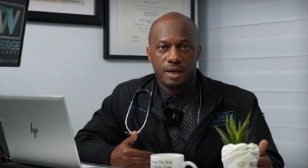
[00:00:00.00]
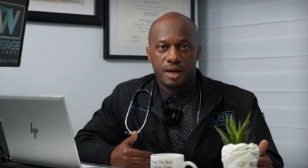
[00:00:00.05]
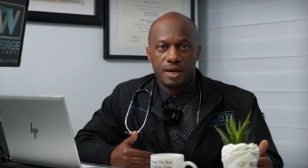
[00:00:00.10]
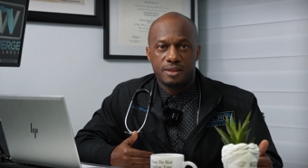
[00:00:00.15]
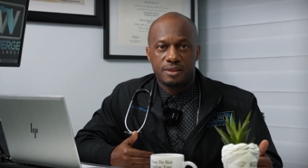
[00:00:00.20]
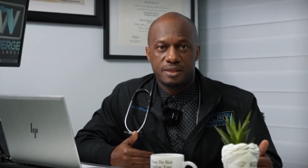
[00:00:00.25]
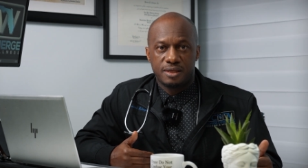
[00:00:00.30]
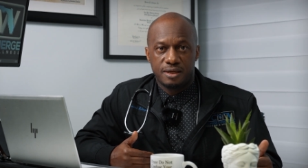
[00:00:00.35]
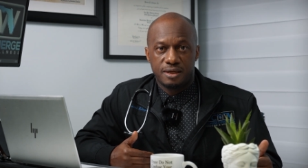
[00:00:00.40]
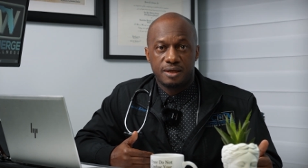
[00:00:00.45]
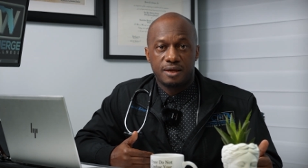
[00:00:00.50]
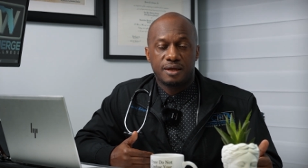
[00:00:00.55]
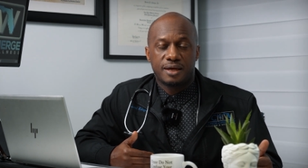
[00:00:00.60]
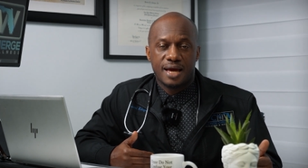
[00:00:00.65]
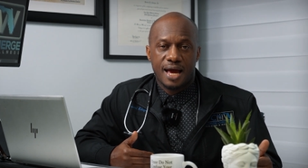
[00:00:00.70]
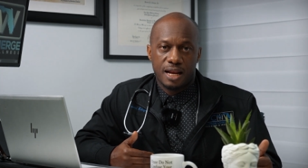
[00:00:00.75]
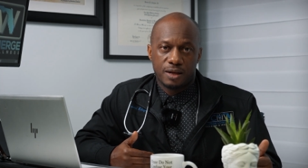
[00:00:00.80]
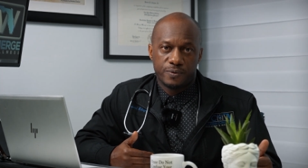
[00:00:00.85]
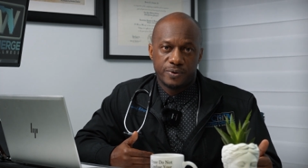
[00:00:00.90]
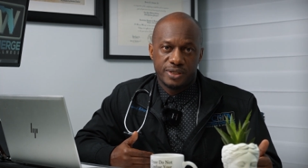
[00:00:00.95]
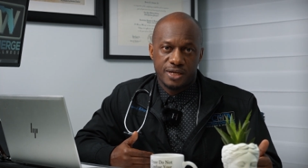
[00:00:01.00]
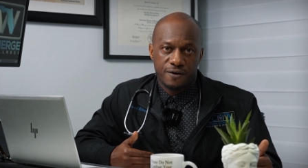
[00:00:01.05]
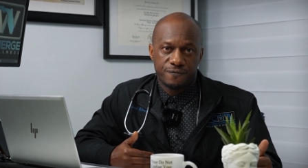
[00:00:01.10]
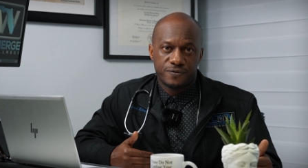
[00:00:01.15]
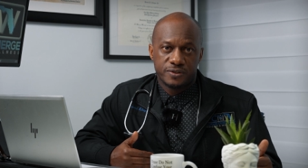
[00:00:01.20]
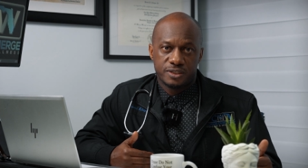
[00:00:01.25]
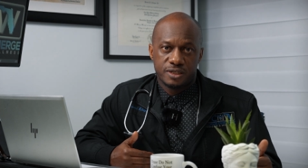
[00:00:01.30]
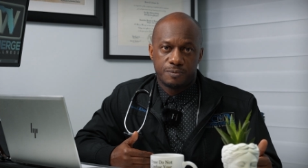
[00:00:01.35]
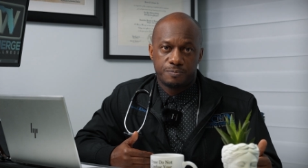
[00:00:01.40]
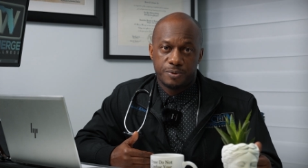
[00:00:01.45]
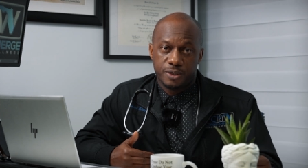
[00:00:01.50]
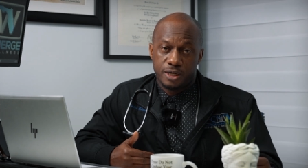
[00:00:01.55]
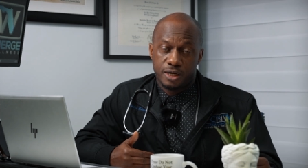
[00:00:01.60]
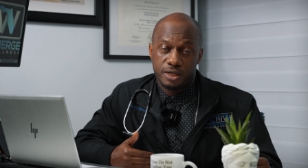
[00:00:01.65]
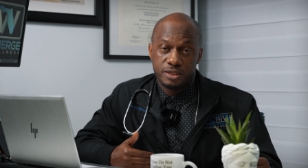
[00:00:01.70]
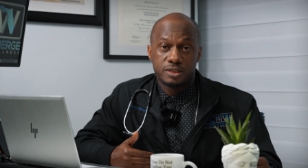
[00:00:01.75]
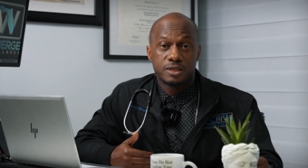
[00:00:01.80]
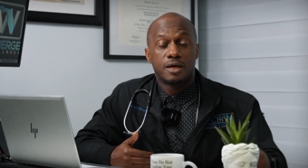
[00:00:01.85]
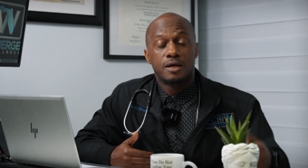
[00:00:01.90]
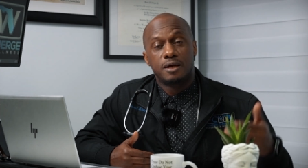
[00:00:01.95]
in the calorie deficit
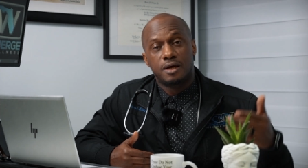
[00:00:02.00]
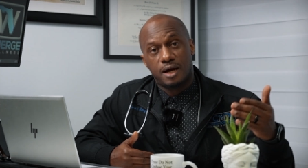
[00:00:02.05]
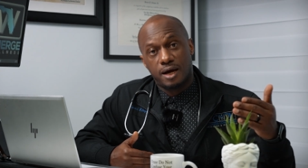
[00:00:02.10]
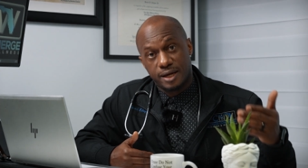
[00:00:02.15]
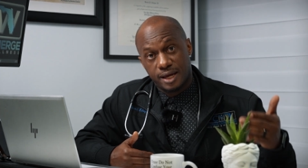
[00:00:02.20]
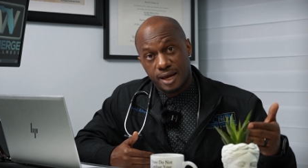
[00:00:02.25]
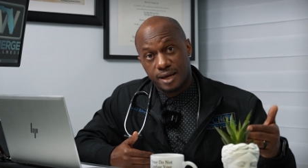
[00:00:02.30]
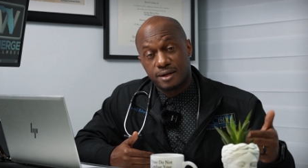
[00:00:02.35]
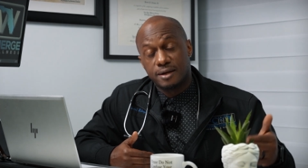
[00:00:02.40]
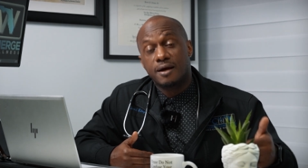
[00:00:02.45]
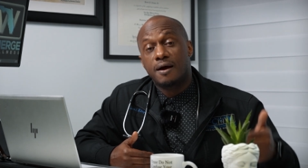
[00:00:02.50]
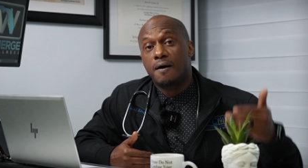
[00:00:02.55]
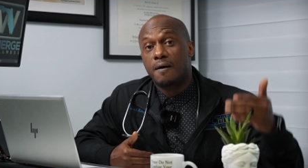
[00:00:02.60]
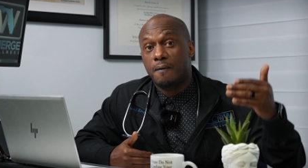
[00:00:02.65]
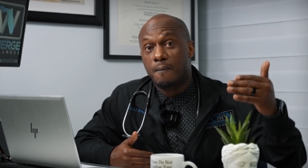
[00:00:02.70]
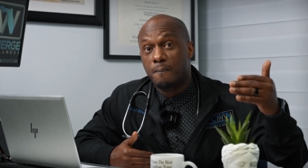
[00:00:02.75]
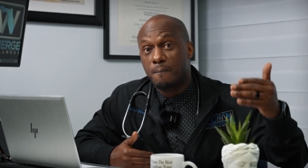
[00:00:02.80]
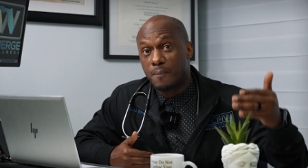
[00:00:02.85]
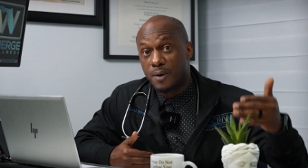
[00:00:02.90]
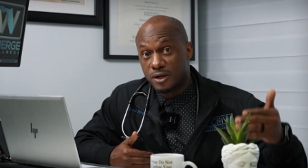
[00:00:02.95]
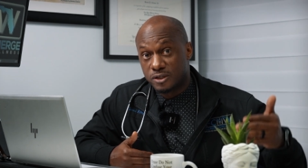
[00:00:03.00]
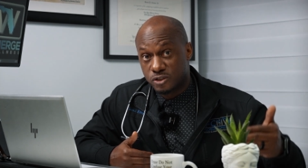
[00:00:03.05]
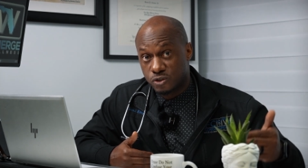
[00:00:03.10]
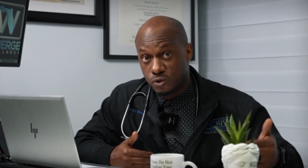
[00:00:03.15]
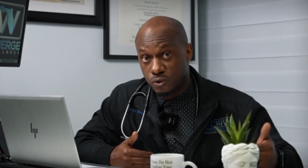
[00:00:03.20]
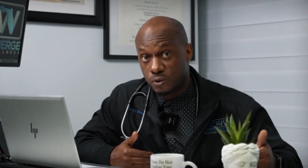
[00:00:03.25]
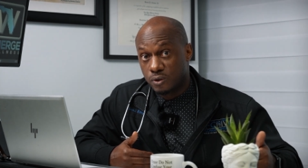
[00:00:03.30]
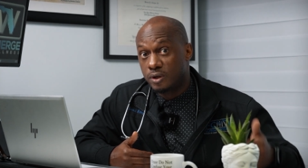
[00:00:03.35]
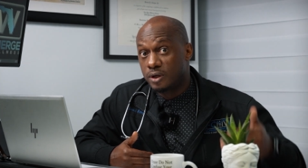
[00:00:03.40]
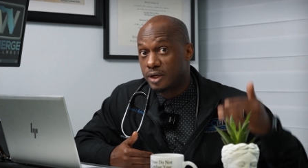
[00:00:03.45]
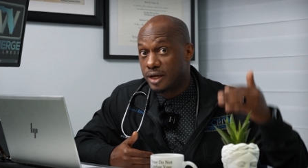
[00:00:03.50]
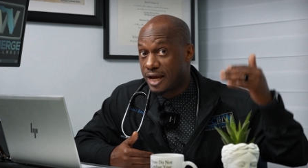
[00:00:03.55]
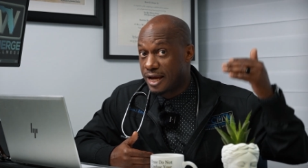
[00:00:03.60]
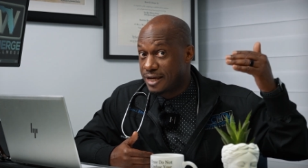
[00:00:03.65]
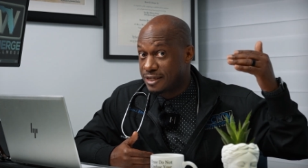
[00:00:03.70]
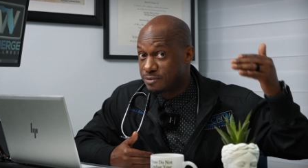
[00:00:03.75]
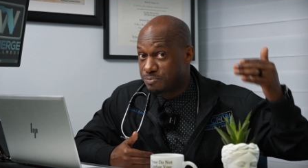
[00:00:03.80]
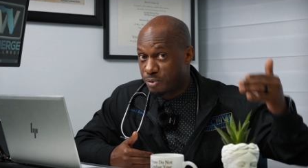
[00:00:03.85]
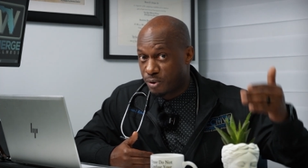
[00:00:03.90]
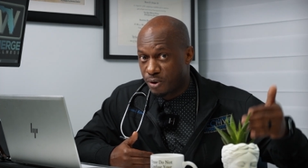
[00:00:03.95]
because, again, muscle
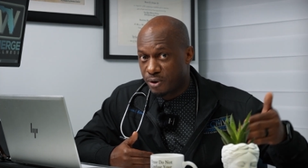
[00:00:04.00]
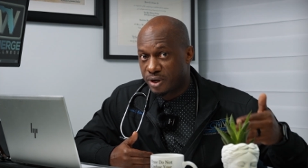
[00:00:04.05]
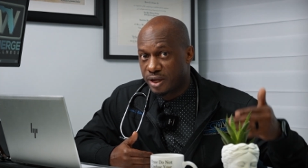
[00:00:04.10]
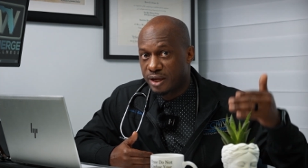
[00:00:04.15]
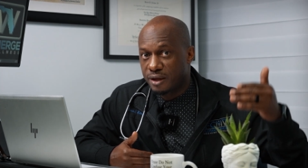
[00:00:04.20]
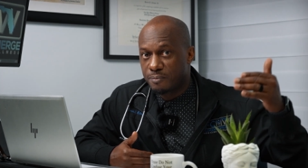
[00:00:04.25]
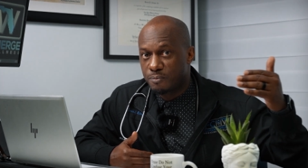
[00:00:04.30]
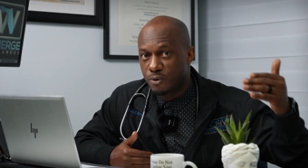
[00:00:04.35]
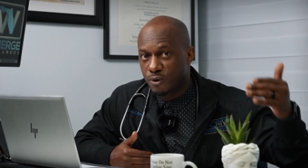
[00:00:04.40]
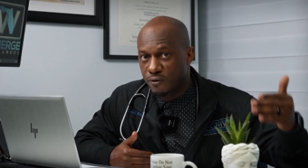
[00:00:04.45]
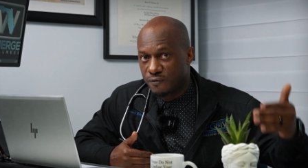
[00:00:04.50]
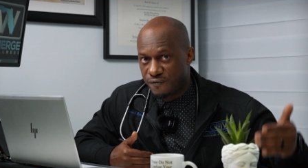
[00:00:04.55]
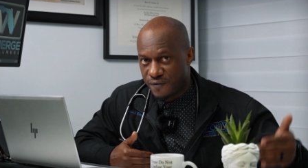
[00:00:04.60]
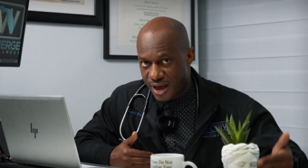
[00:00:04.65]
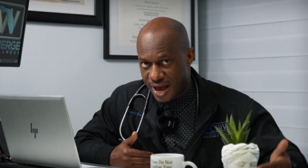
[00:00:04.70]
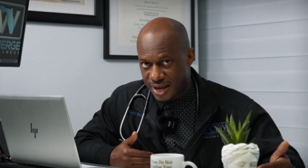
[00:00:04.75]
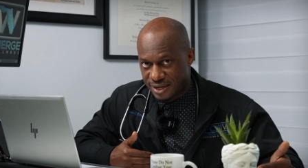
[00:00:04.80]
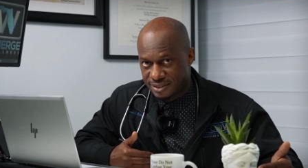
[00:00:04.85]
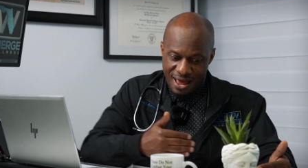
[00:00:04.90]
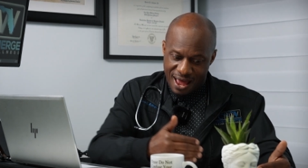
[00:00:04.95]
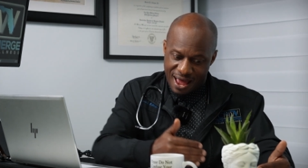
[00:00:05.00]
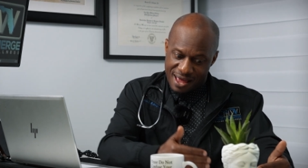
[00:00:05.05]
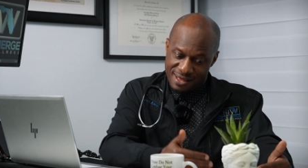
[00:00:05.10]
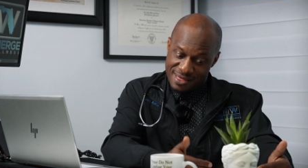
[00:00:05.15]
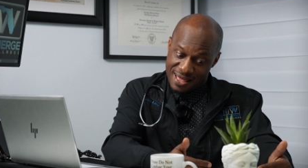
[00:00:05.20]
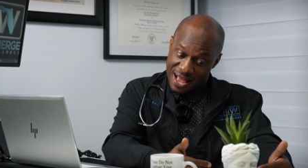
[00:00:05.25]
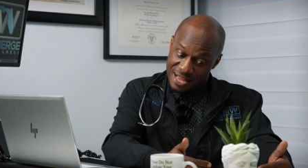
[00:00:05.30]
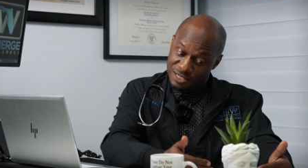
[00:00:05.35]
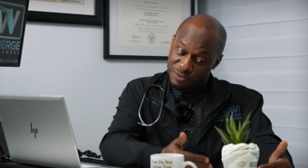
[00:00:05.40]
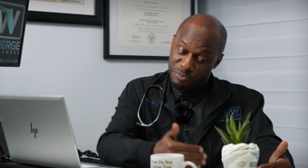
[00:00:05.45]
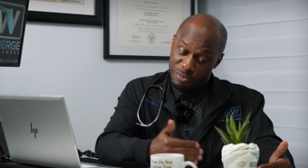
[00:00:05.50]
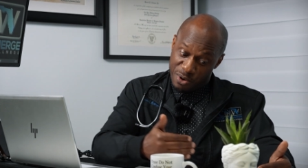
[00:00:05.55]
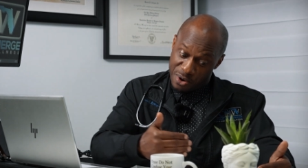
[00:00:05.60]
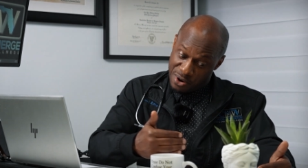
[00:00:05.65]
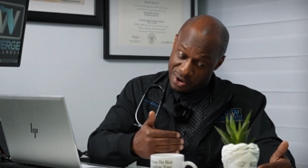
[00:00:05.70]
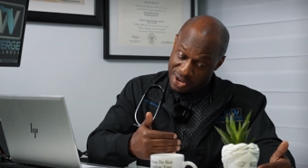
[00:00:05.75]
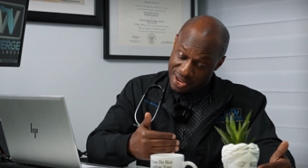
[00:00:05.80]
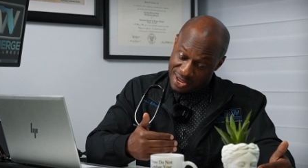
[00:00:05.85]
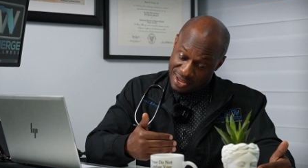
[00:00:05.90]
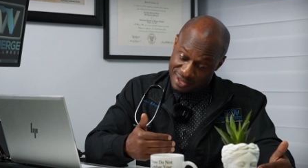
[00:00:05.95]
is burning more fat, and that's
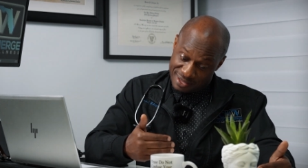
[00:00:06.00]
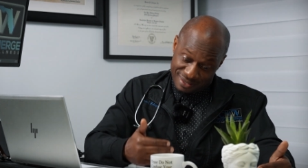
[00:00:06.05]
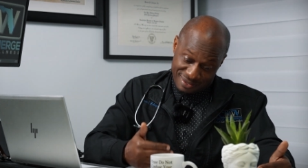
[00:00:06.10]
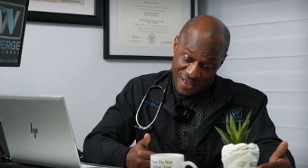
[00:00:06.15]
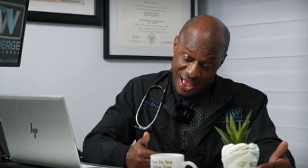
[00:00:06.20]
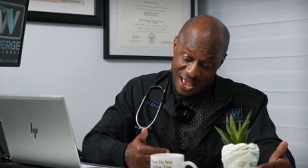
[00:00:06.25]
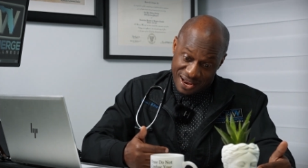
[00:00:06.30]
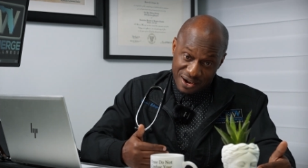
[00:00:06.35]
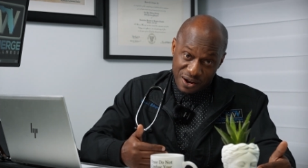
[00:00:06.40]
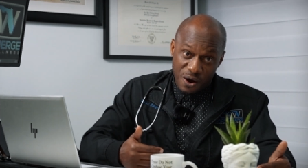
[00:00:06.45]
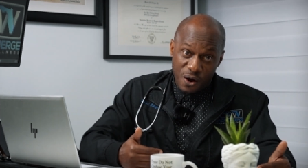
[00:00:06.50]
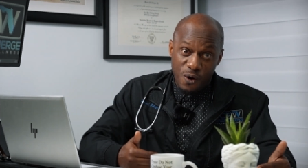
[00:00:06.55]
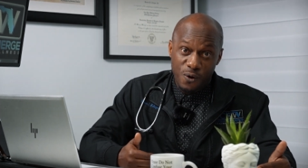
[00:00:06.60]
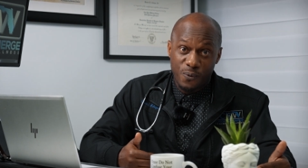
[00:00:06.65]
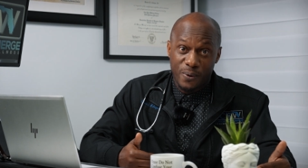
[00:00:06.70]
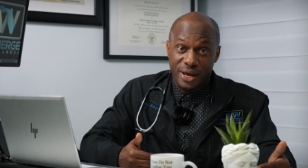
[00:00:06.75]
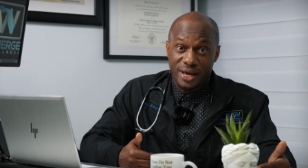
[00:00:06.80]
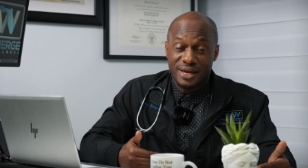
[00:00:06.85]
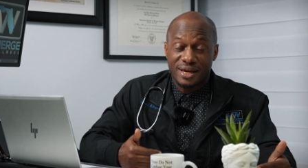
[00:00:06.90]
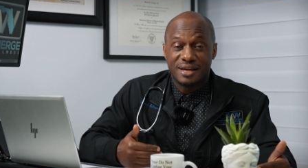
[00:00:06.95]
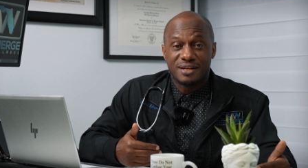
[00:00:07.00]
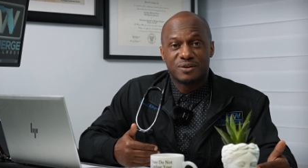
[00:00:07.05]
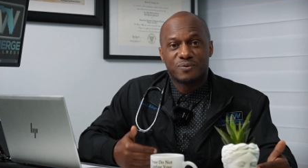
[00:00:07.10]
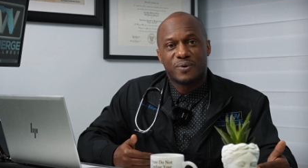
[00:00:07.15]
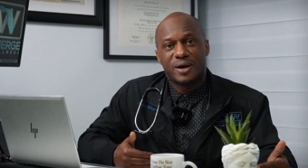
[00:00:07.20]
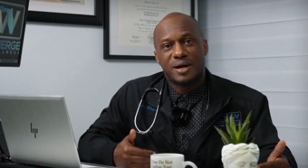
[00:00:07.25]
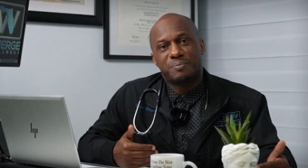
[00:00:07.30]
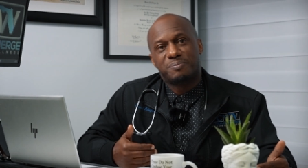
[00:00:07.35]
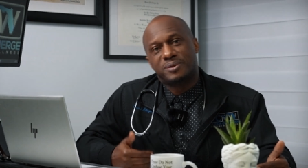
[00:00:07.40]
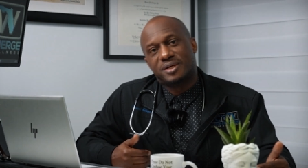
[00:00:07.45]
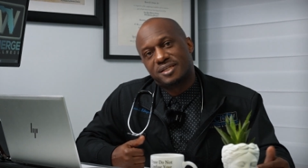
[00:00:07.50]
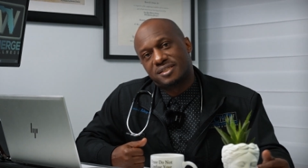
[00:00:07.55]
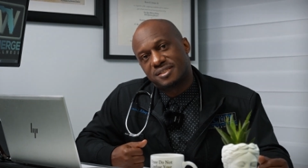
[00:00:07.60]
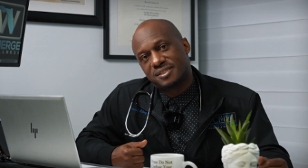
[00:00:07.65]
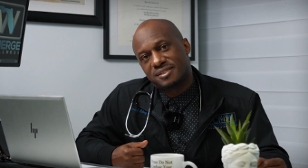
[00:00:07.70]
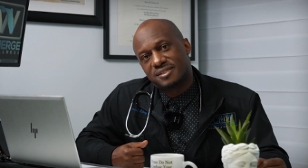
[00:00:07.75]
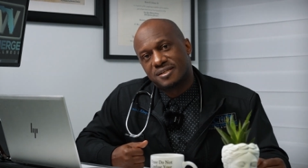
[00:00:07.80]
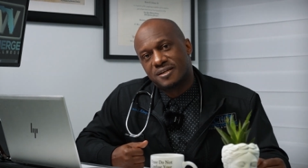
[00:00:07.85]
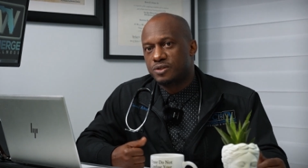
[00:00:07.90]
burning fat away in the right places.